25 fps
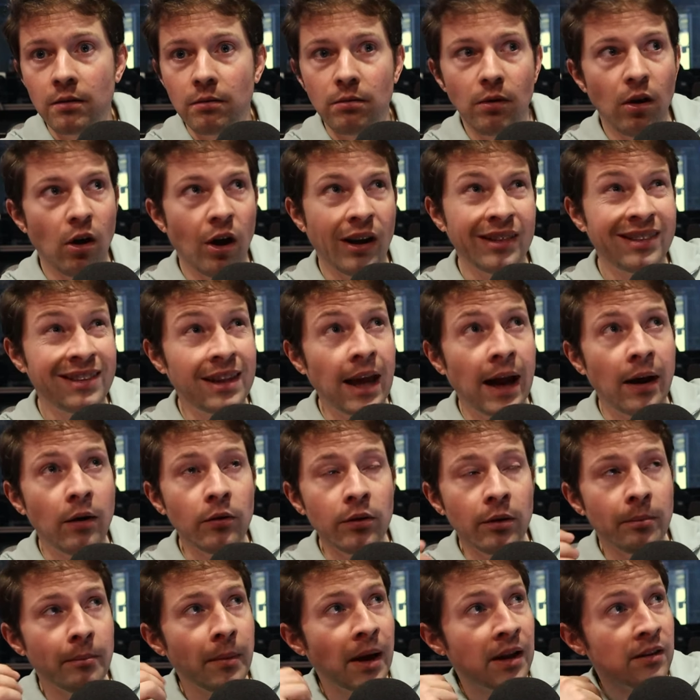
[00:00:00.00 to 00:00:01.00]
I doubt
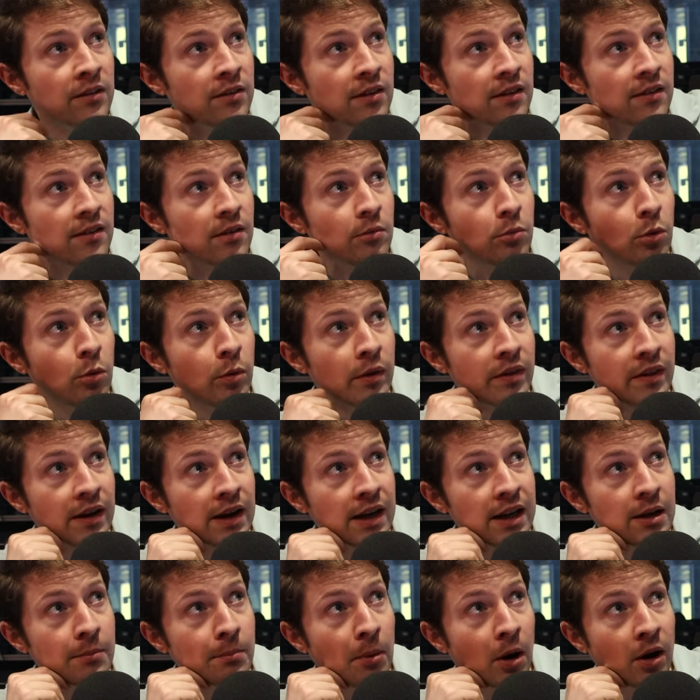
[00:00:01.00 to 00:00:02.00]
that Man City will win the
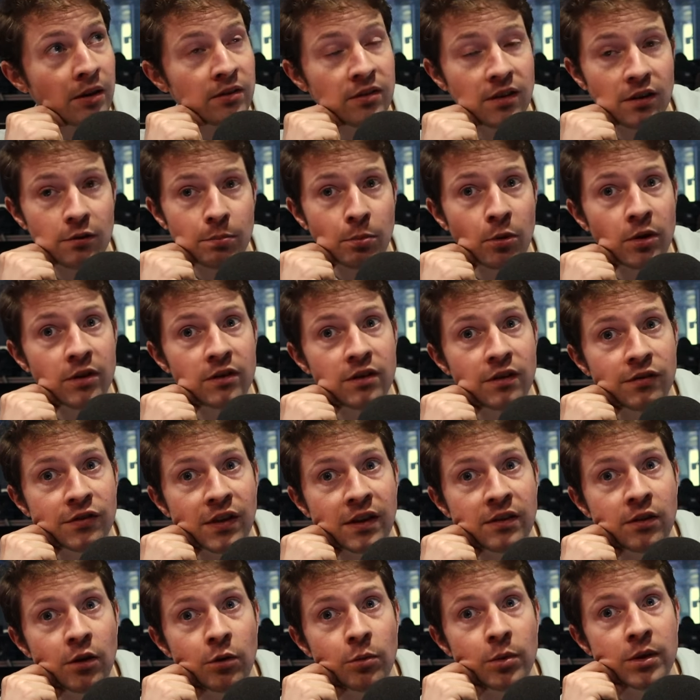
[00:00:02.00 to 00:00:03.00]
league by 6 points if they
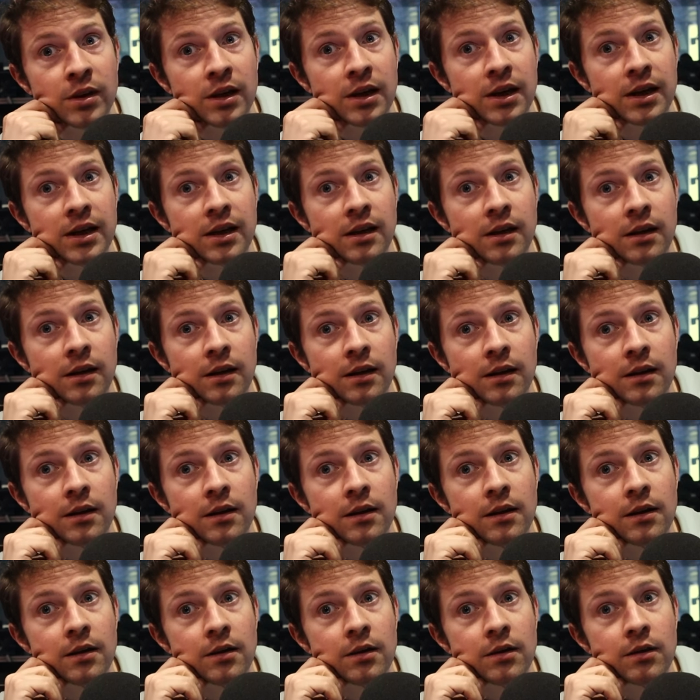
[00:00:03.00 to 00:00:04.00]
do win the league.
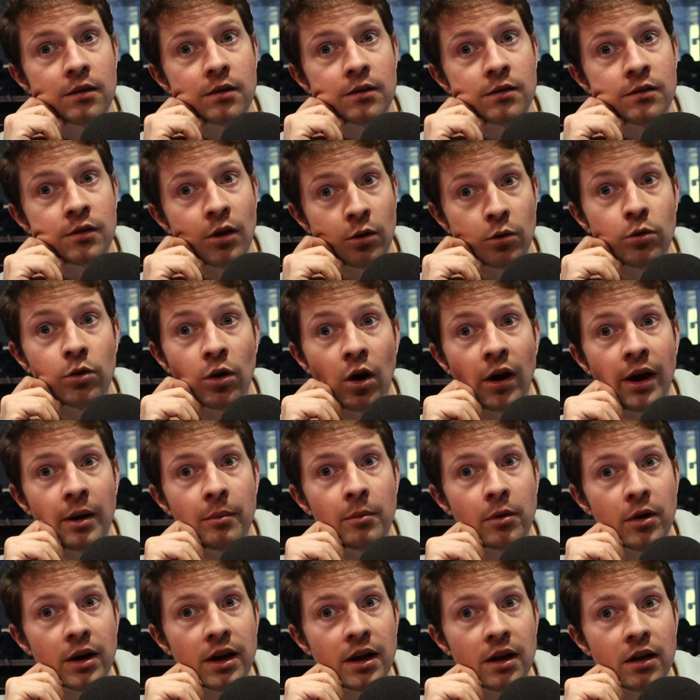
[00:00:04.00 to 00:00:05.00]
So Unai
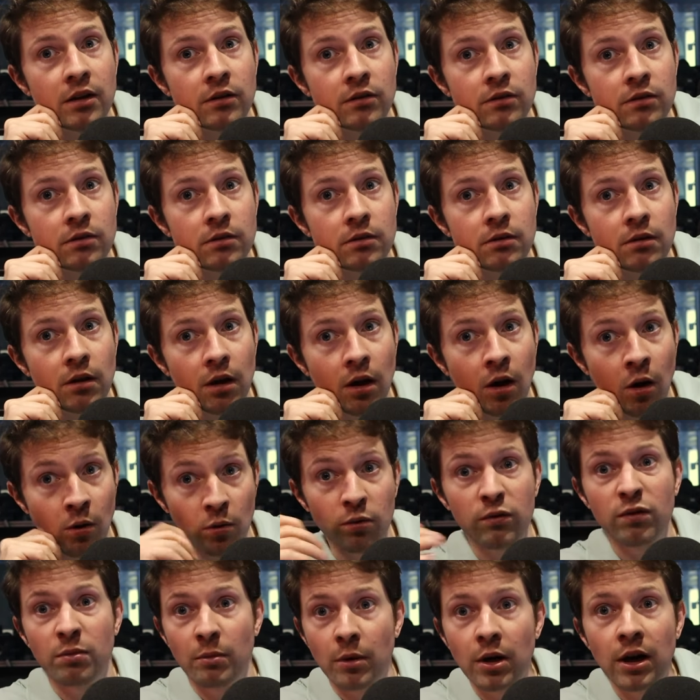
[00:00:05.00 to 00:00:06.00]
Emery has
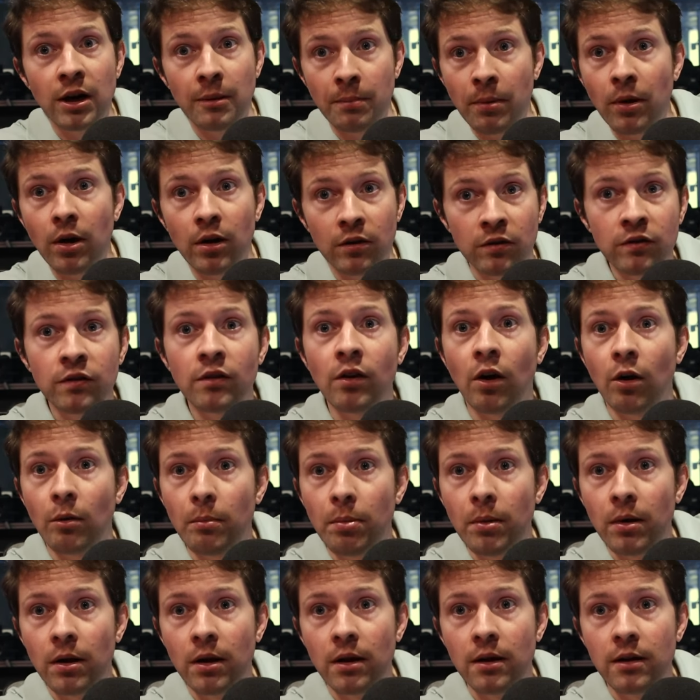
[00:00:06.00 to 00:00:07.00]
ultimately put a stop
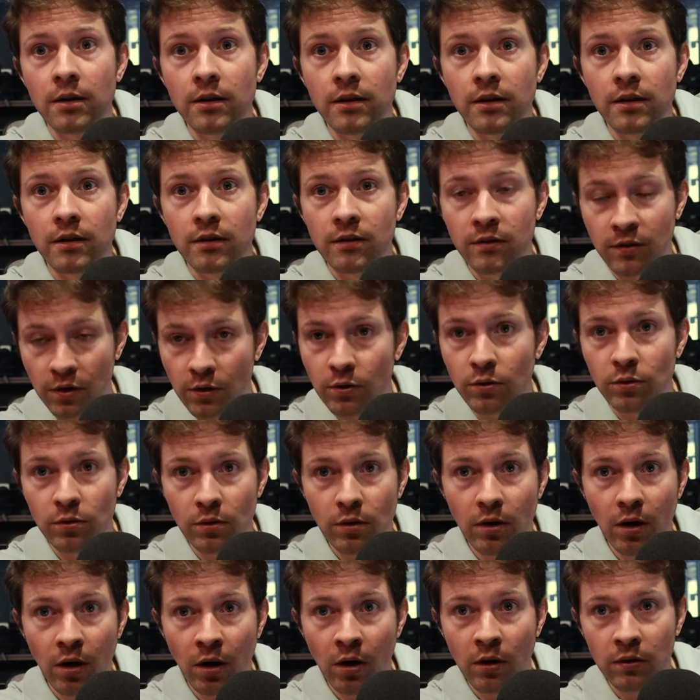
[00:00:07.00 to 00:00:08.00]
to
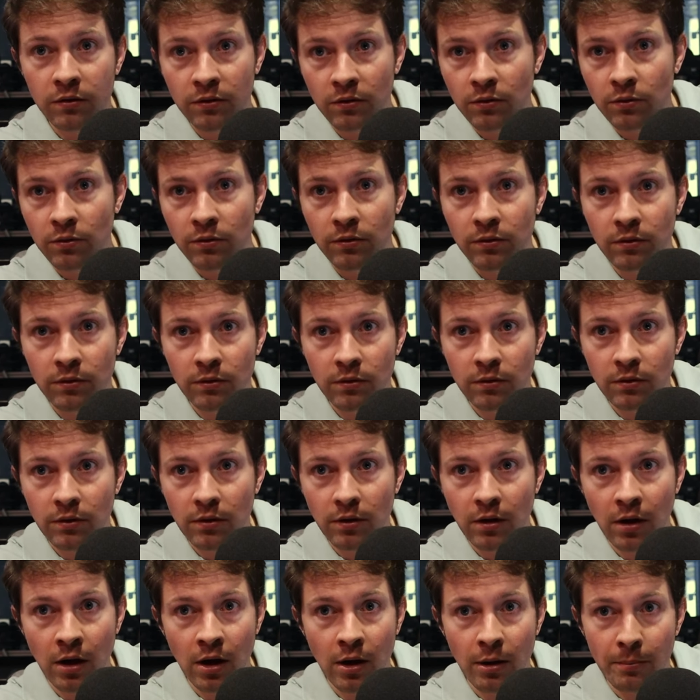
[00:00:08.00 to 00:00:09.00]
Arsenal's
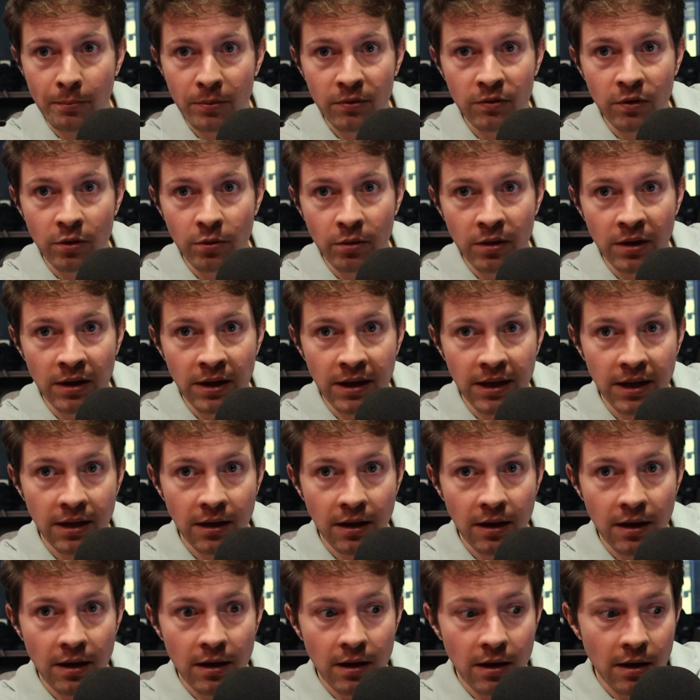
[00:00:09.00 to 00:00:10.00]
pursuit of the league.
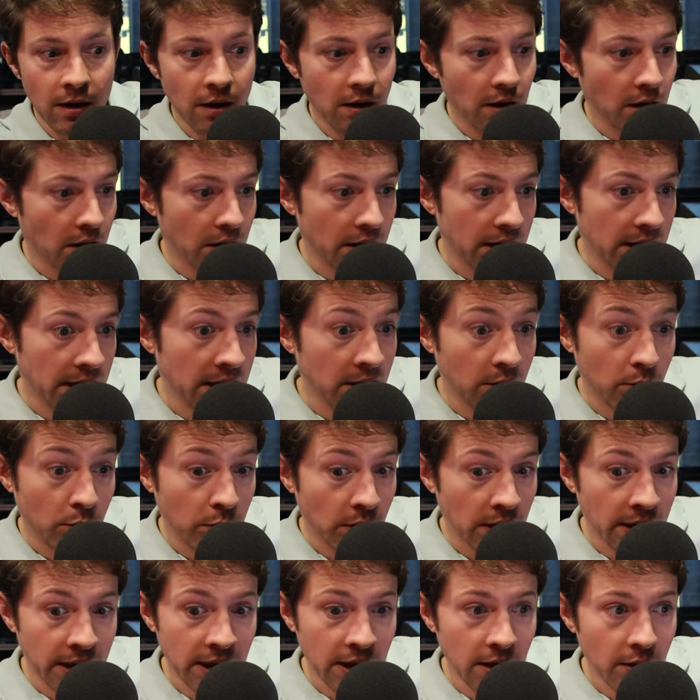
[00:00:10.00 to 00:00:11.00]

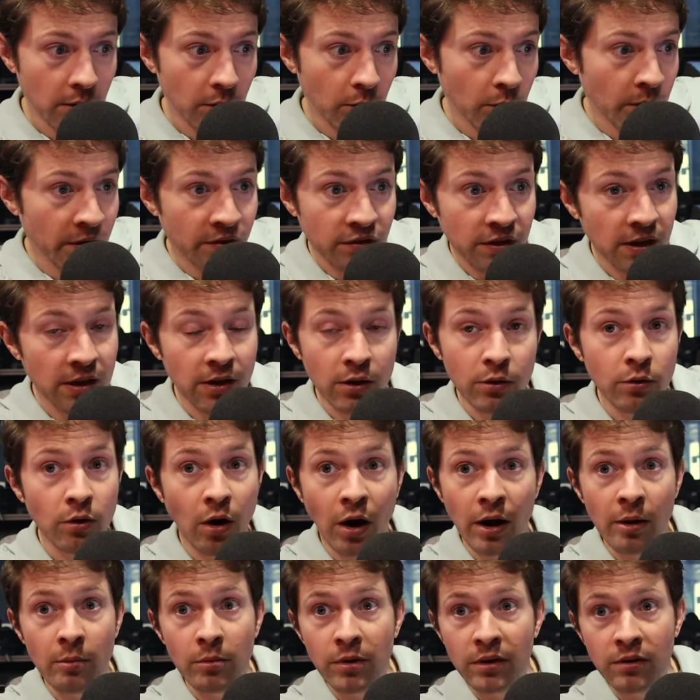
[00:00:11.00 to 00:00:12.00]
Equally, we've seen
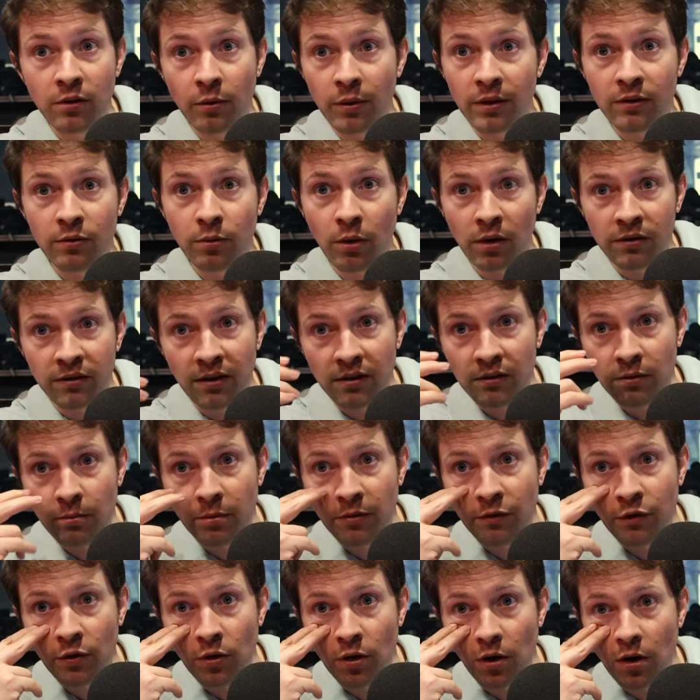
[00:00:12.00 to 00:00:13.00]
Unai Emery do it to Arteta
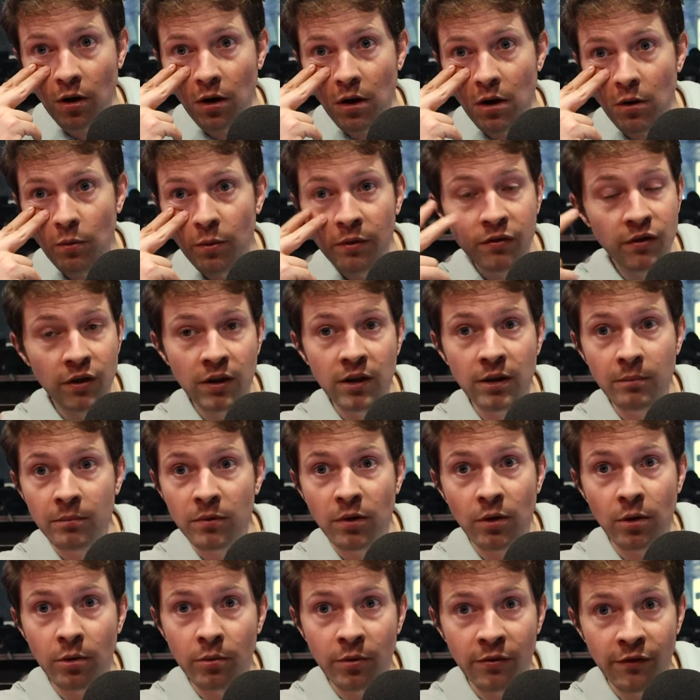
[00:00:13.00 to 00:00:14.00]
before. We've seen him
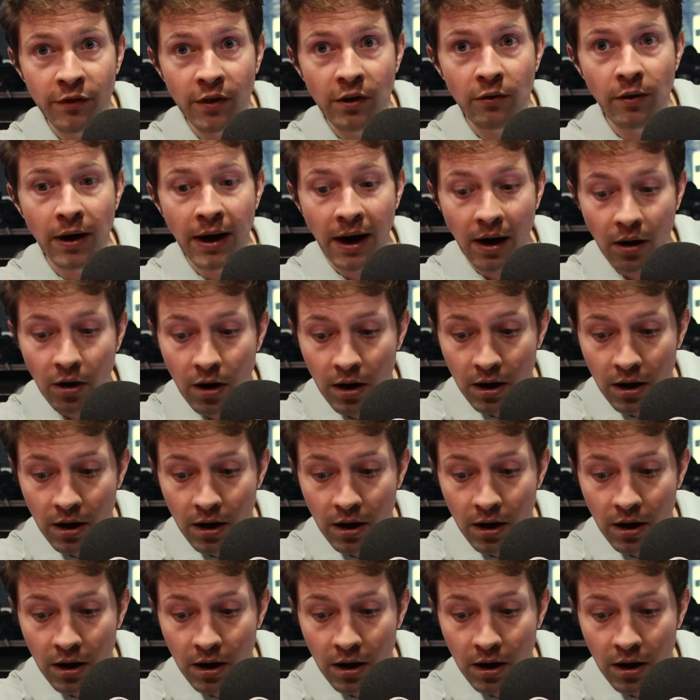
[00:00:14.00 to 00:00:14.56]
do it with Villarreal.